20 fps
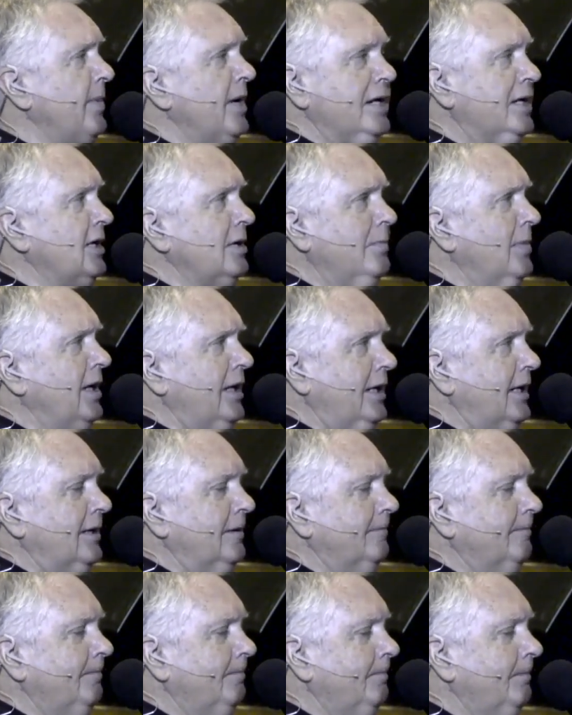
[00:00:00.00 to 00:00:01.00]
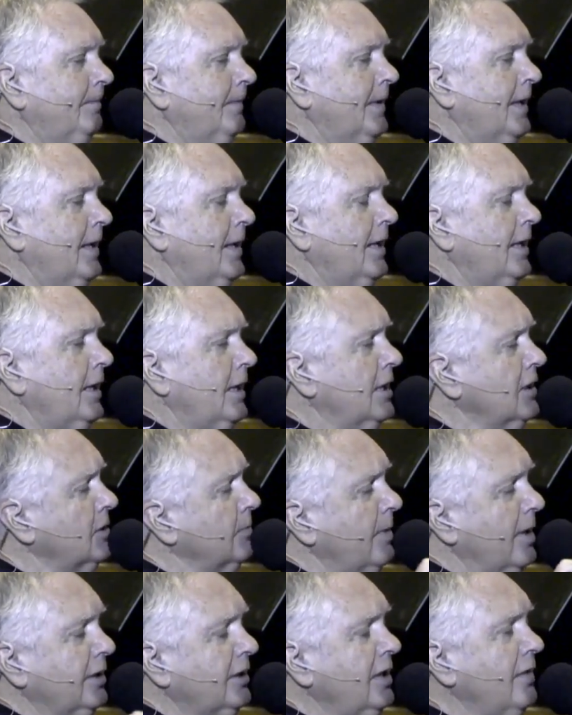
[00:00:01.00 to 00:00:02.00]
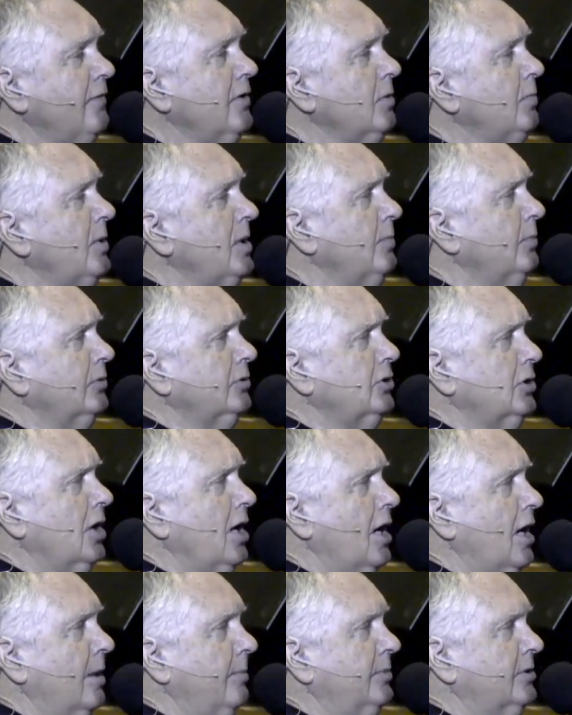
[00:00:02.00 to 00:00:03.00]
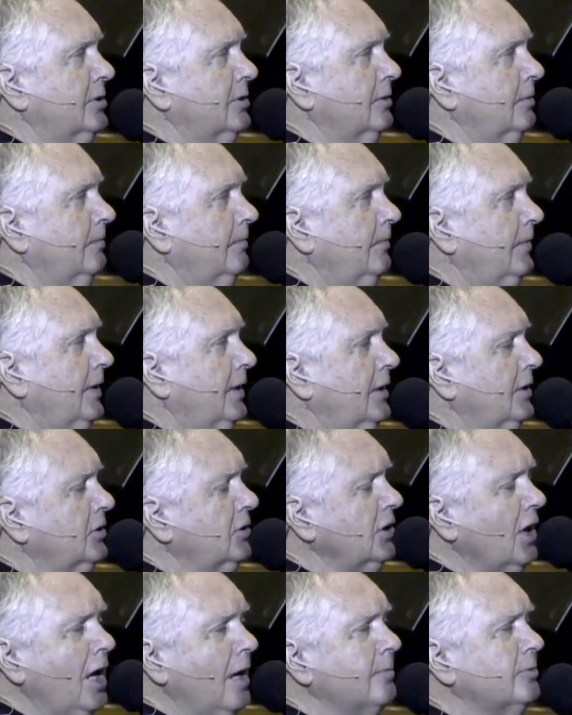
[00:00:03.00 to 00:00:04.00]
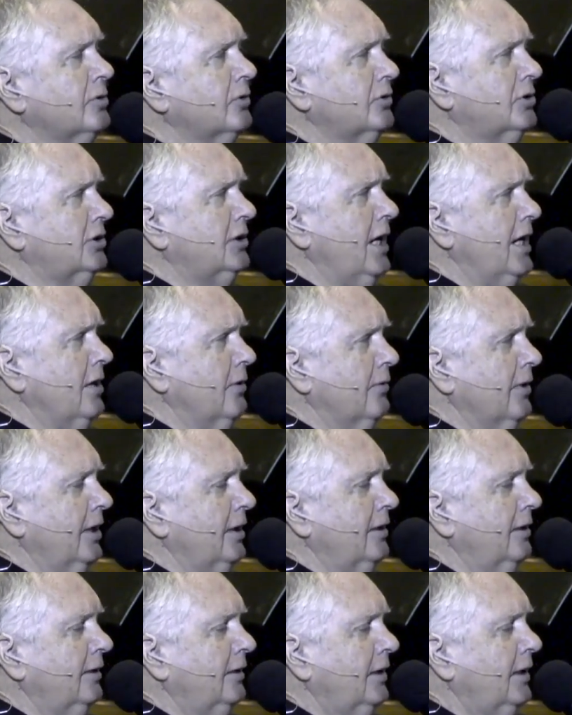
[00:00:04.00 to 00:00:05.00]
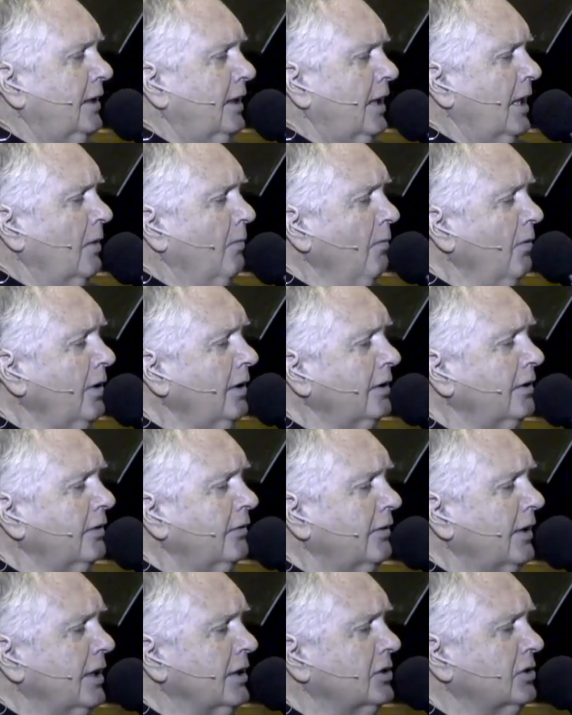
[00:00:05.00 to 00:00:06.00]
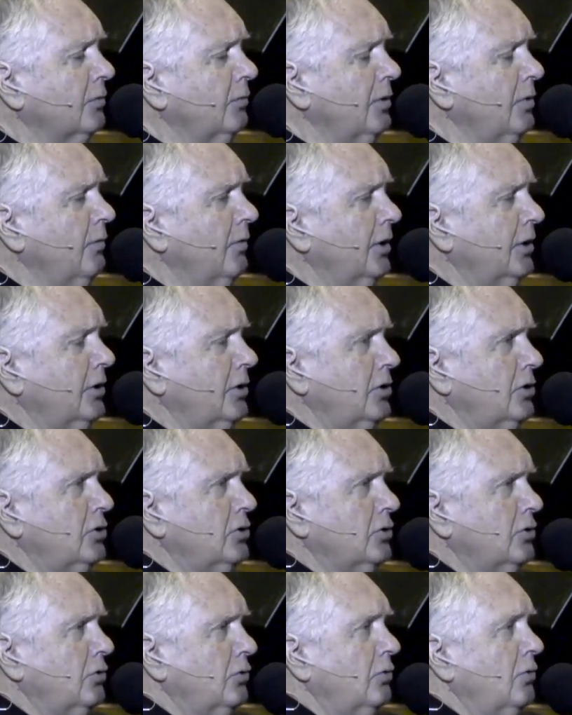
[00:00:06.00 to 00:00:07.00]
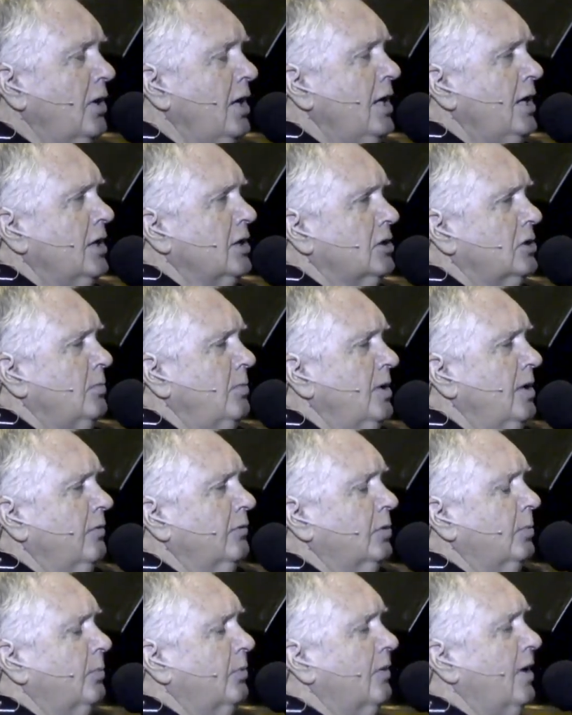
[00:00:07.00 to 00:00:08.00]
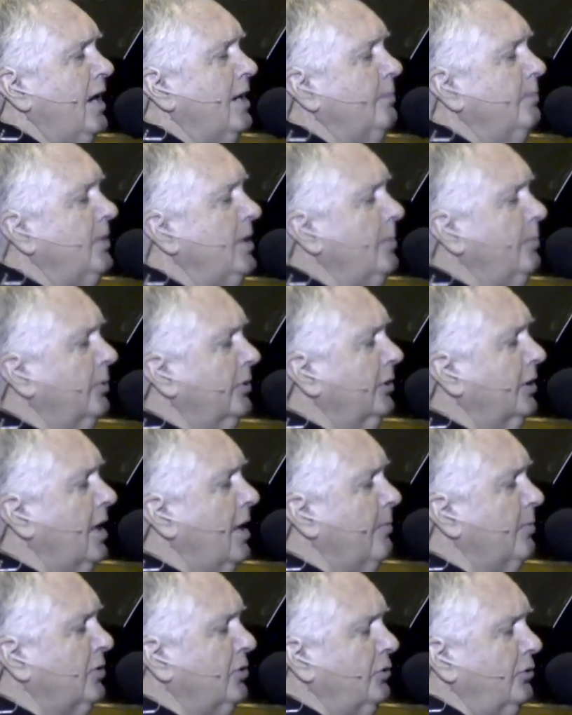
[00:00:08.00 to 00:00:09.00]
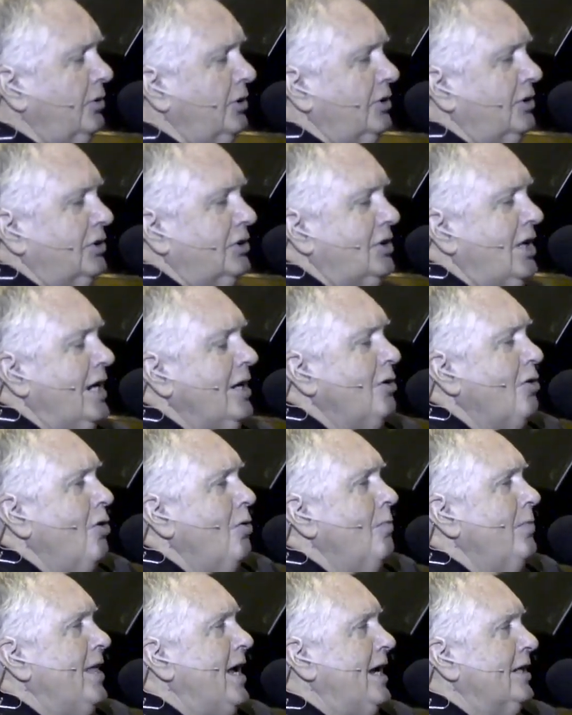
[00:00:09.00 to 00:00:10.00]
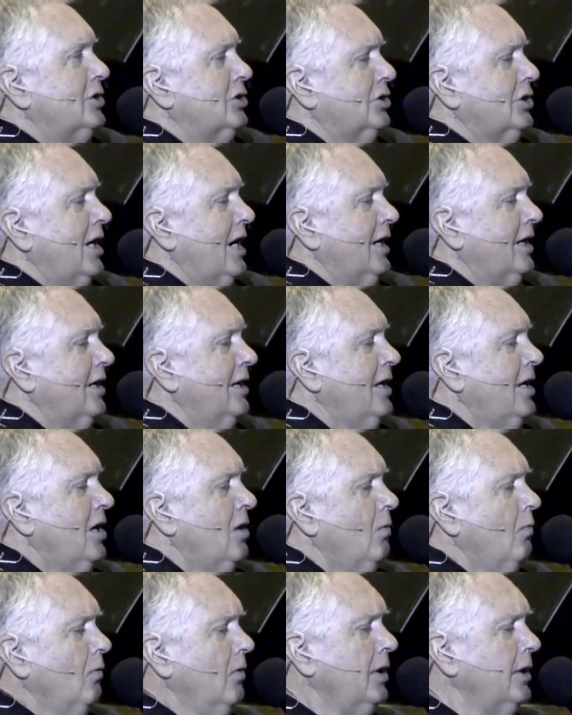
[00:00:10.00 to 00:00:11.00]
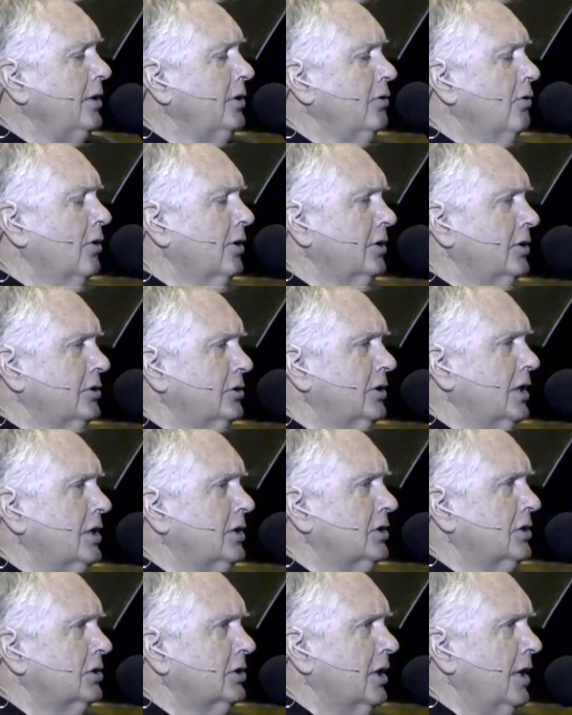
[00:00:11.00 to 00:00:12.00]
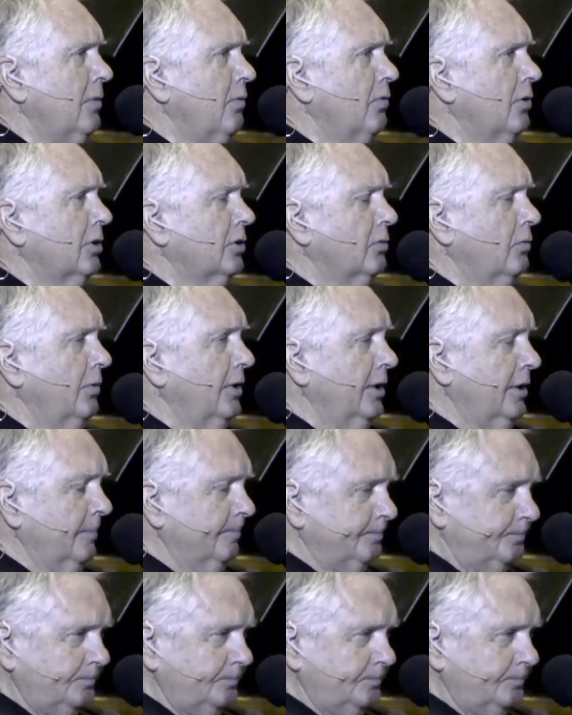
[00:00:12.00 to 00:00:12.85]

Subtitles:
making money. It's about giving people jobs. Jobs are sacred. And one of the things that we want to do is to be able to provide people an opportunity to take home that check. One of the organizations I worked with,